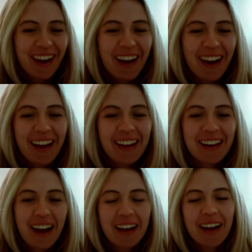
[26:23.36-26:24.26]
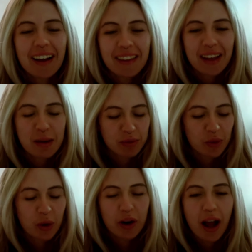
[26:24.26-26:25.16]
Yeah, and I got that
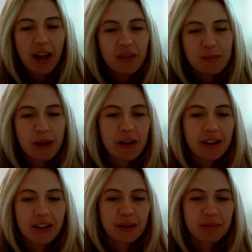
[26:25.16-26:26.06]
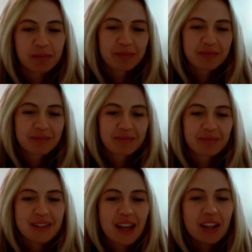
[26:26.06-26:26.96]
before I even married him
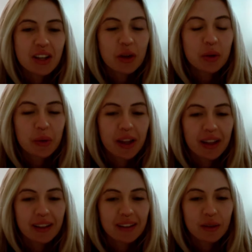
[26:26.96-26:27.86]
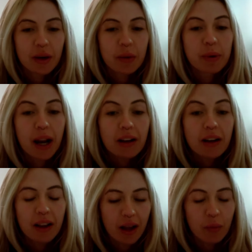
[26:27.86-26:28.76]
because I knew that eh, but
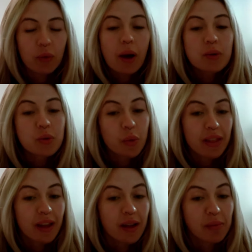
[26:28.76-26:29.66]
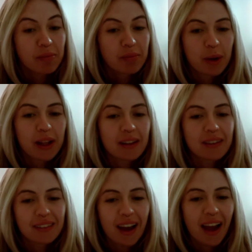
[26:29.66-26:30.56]
I I was with him, but
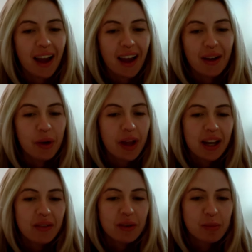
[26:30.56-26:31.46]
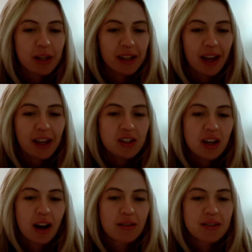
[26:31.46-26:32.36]
I ha- we hadn't even been engaged
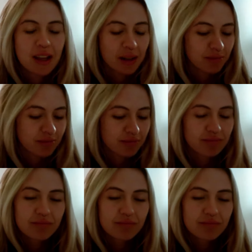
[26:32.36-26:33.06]
yet and I was like